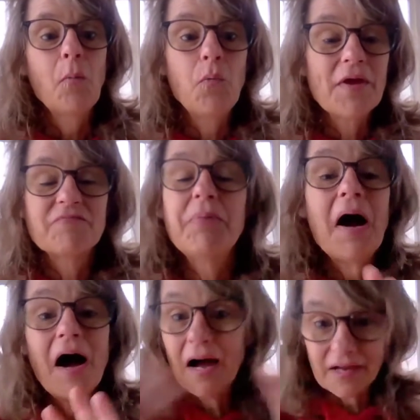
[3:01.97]
we have
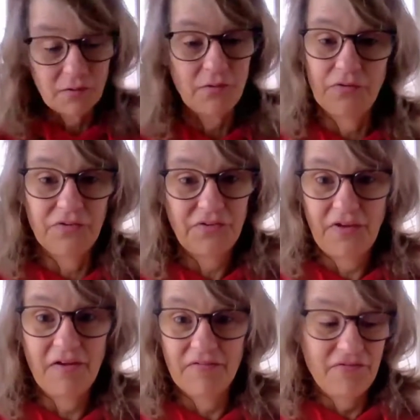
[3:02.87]

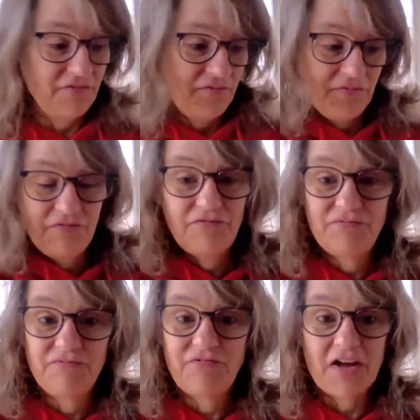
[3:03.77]
piles of
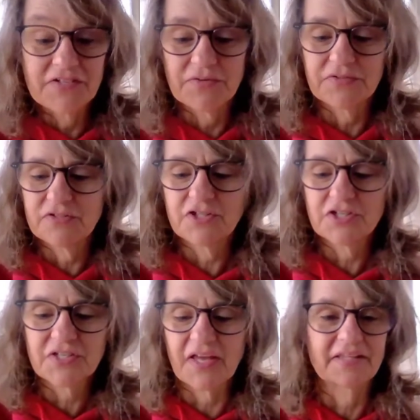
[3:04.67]
fossils
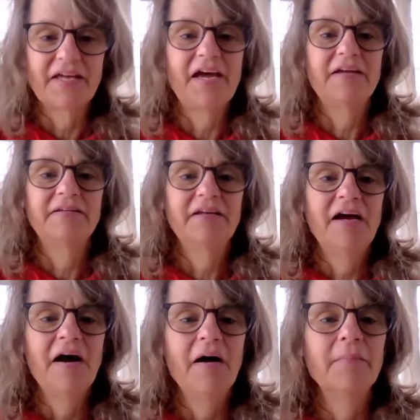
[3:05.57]
just like that.
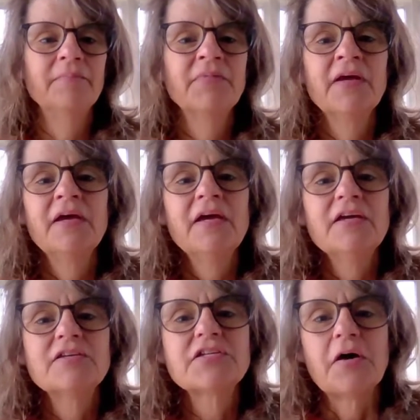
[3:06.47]

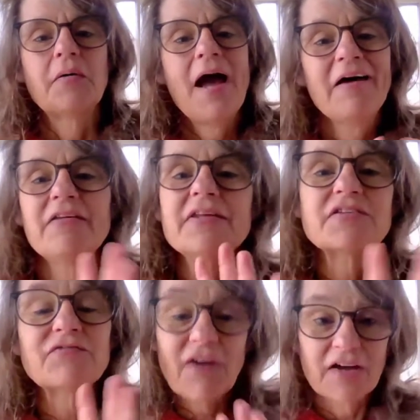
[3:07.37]
So how do
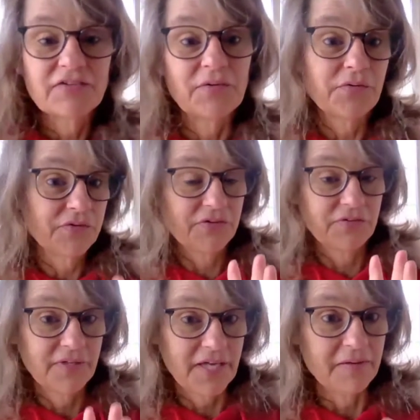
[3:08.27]
these
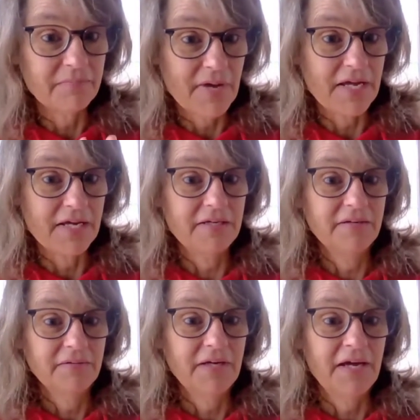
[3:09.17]
fossils get
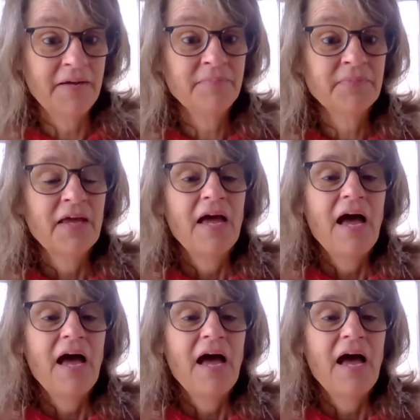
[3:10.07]
made? Okay.